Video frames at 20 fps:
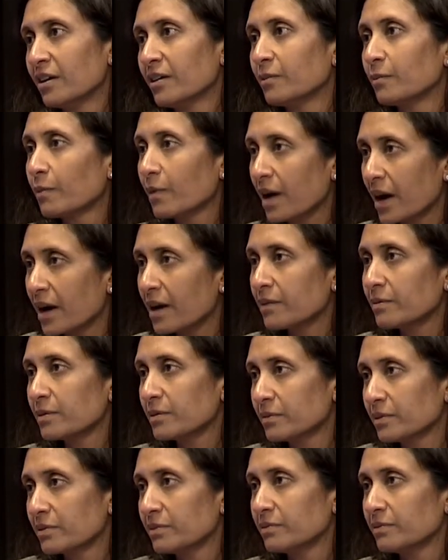and why
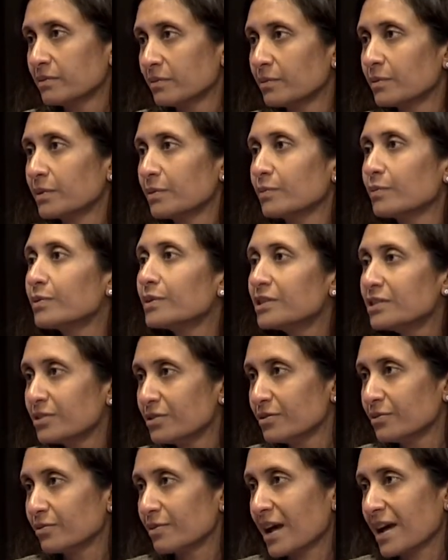we would
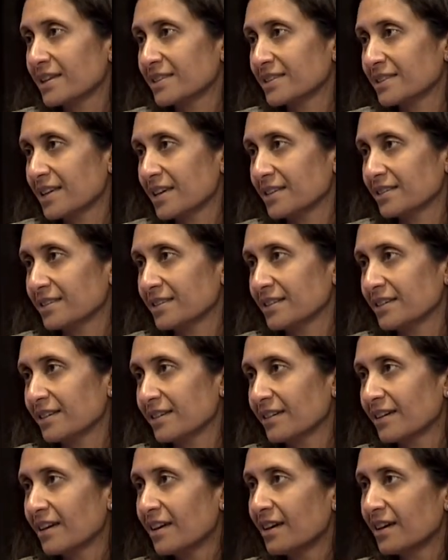do RAS
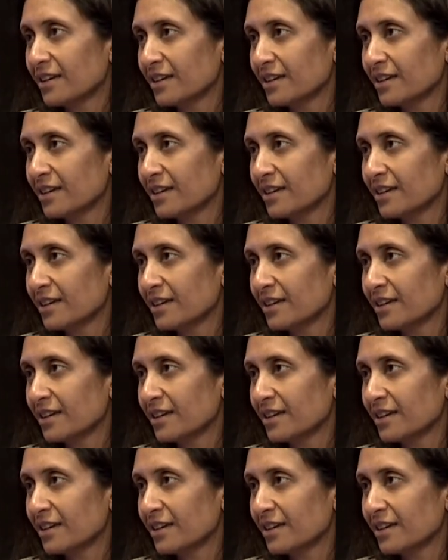testing.